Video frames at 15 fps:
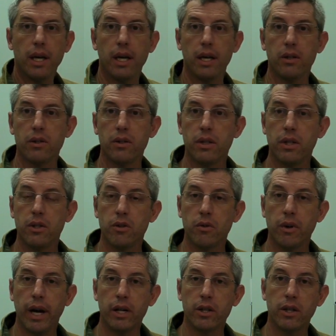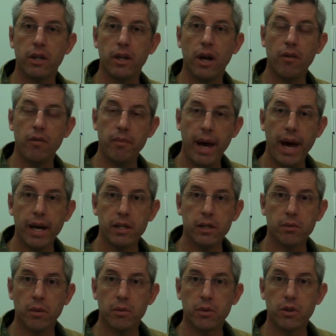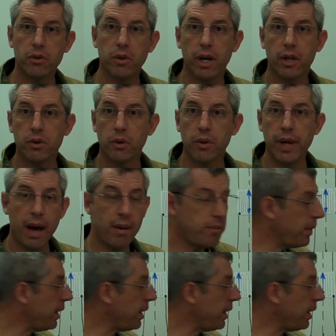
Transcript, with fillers: is the direction of maximum stress. Well, that